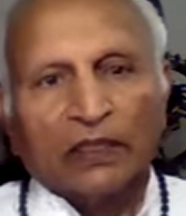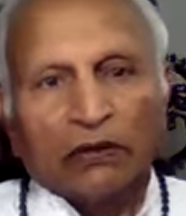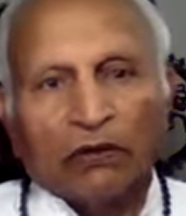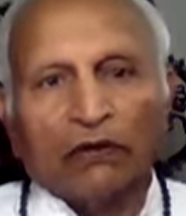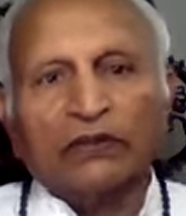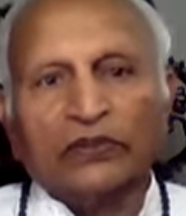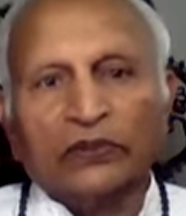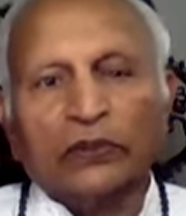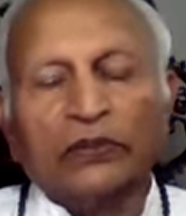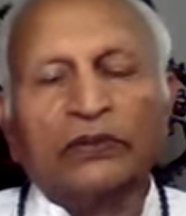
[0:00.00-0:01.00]

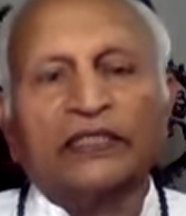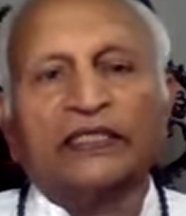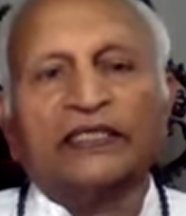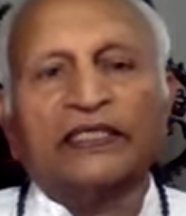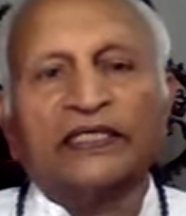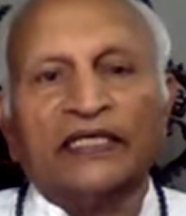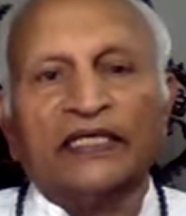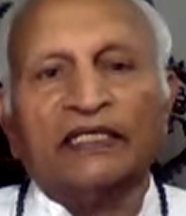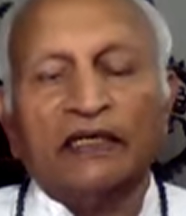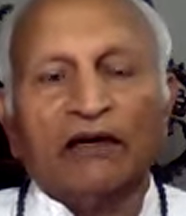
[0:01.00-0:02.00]
Also
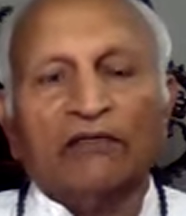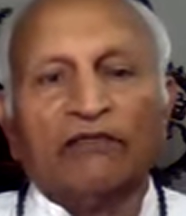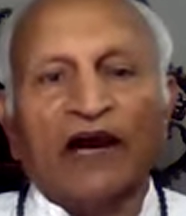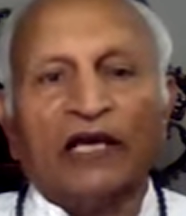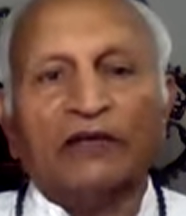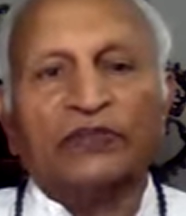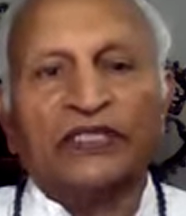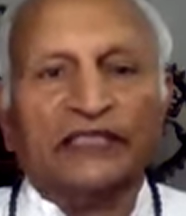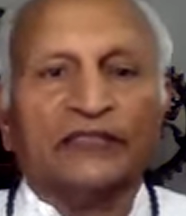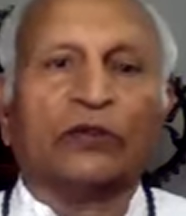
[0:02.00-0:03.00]
created five
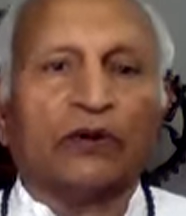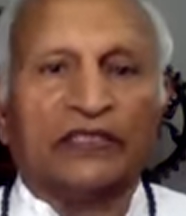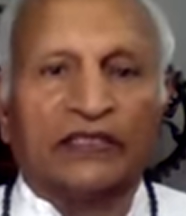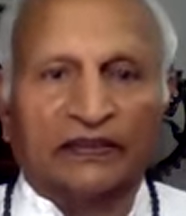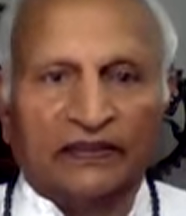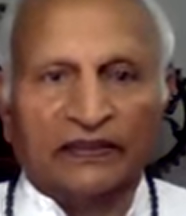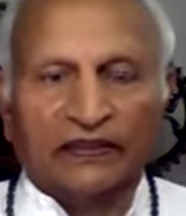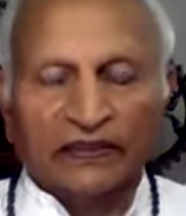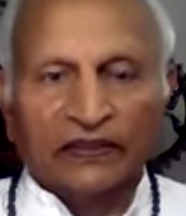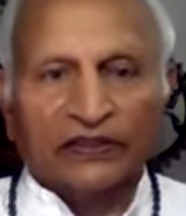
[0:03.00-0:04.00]
sense organs:
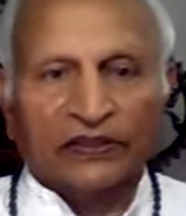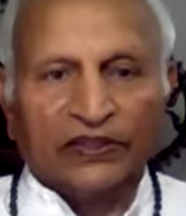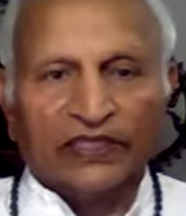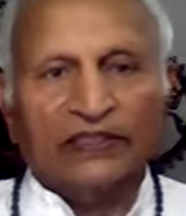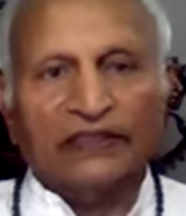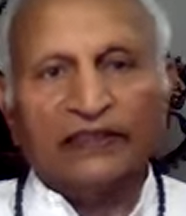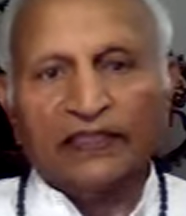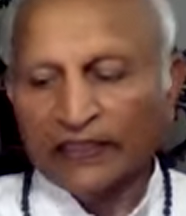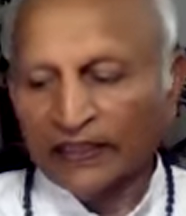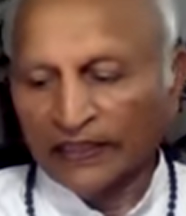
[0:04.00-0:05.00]
seeing,
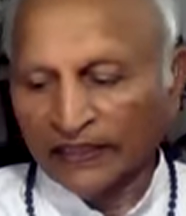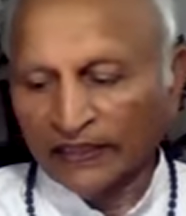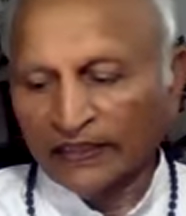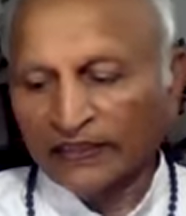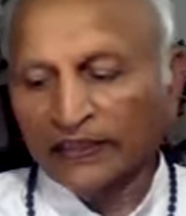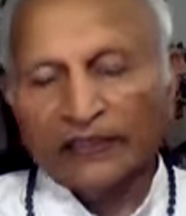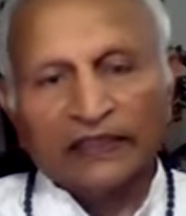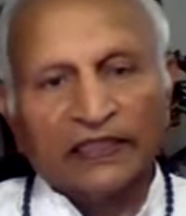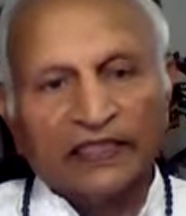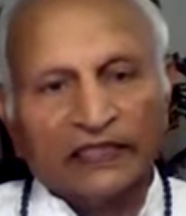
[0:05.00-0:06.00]
hearing,
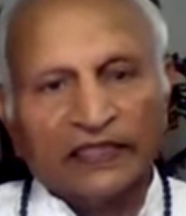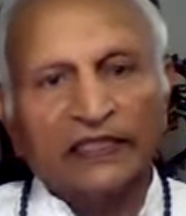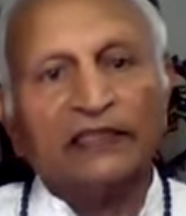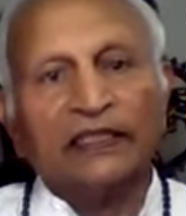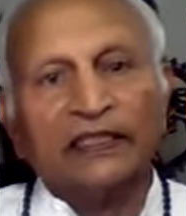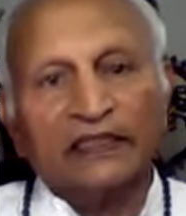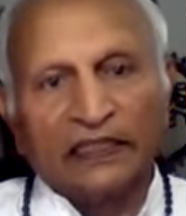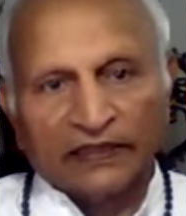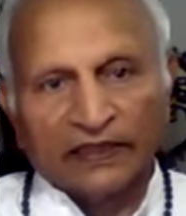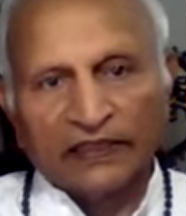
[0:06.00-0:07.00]
tasting,
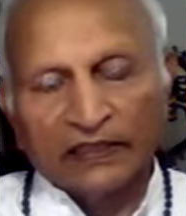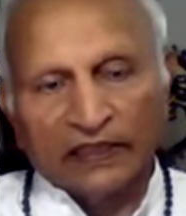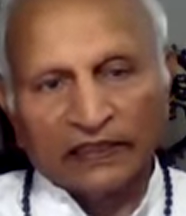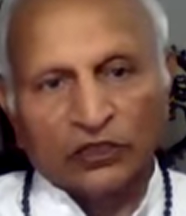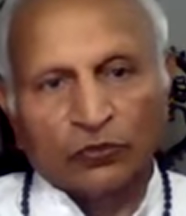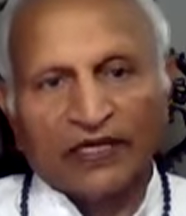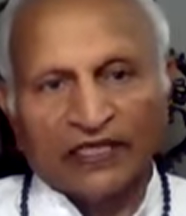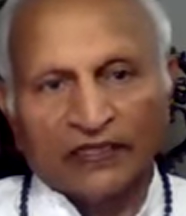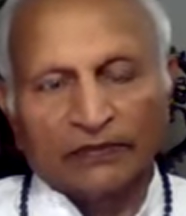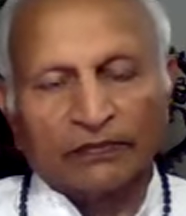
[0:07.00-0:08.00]
touching, and
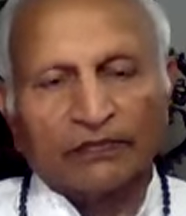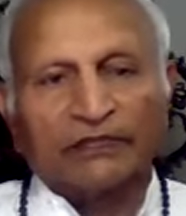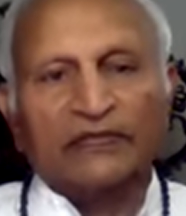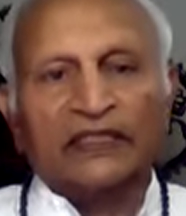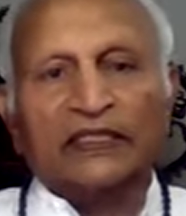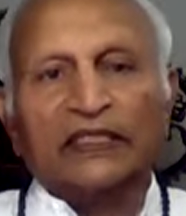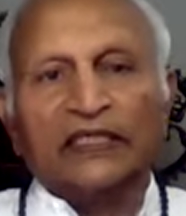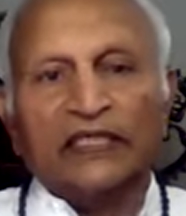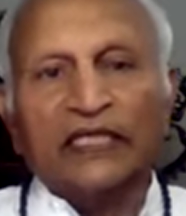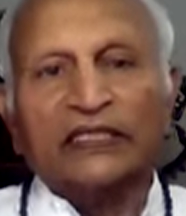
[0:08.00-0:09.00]
smelling.
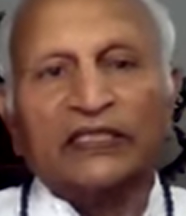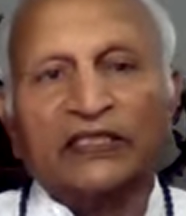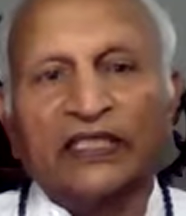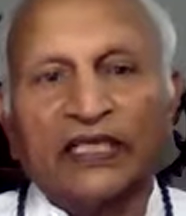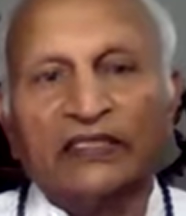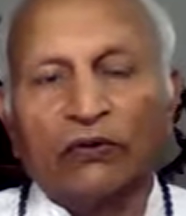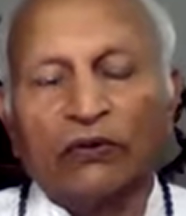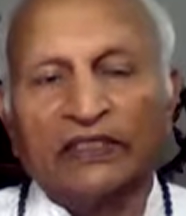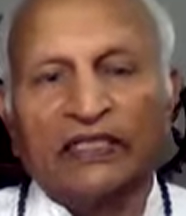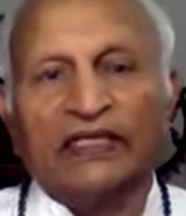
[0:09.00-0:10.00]
Each sense
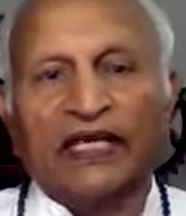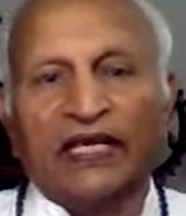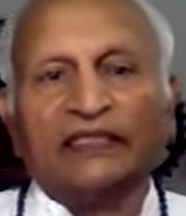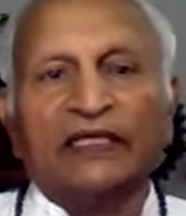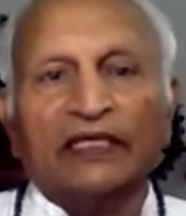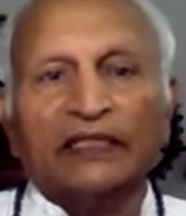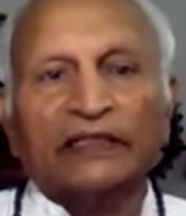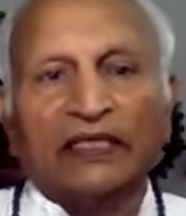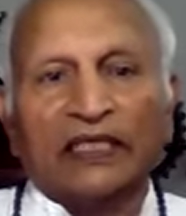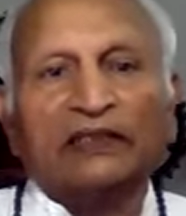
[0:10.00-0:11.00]
organ has
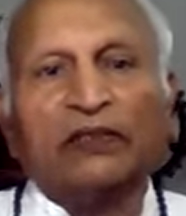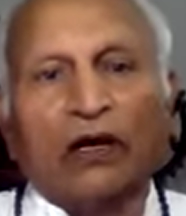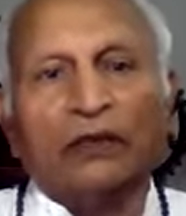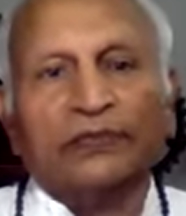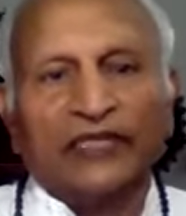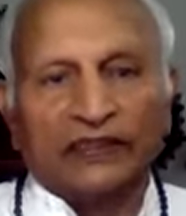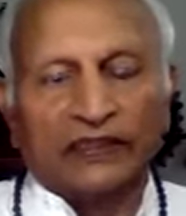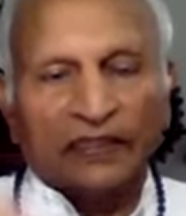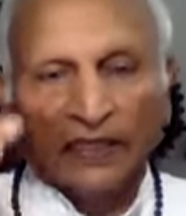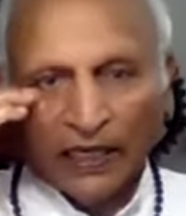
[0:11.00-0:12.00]
sense object.
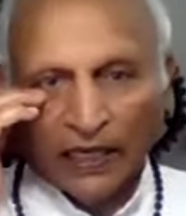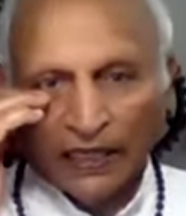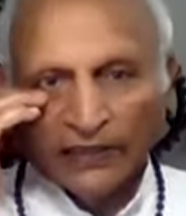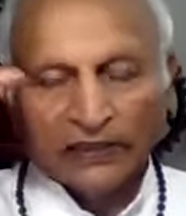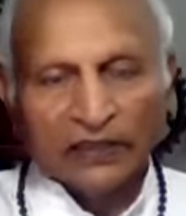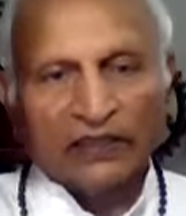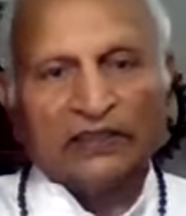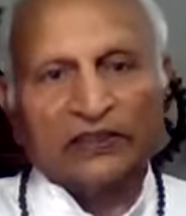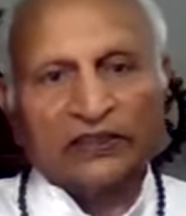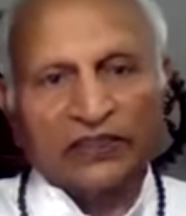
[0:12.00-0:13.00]
Eyes
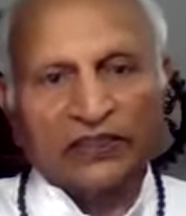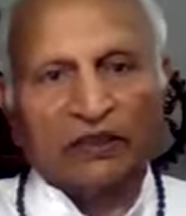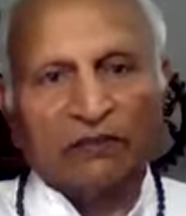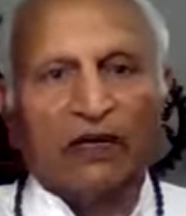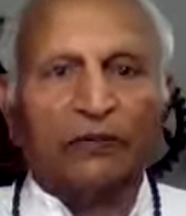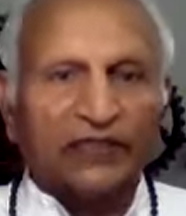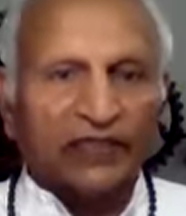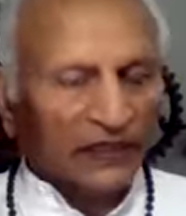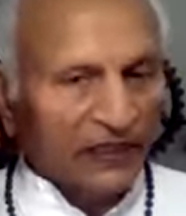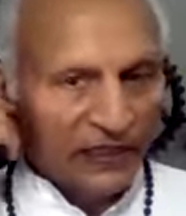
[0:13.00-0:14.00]
see some object,
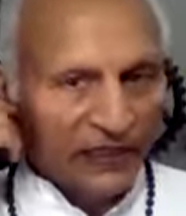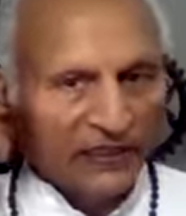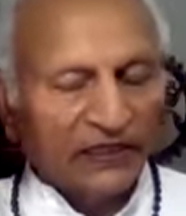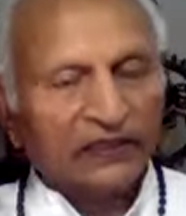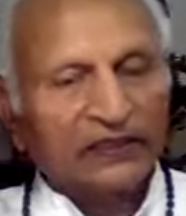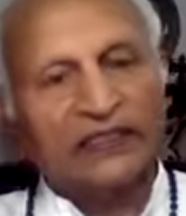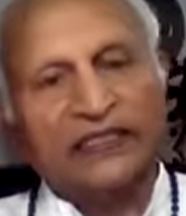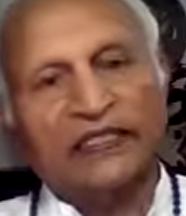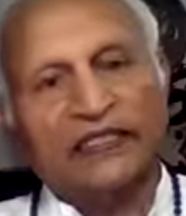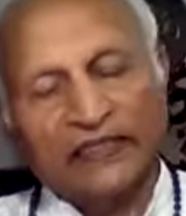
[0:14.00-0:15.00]
ears
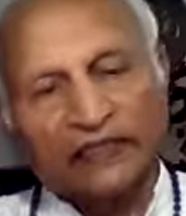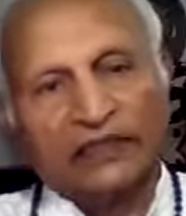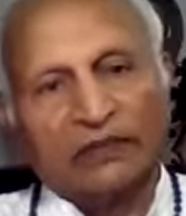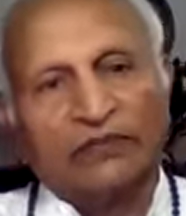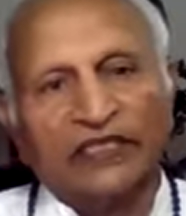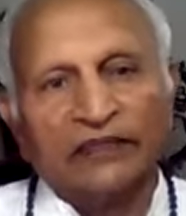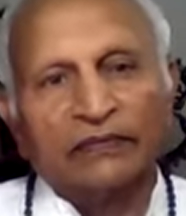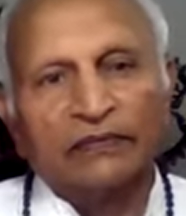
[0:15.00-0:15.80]
hear something.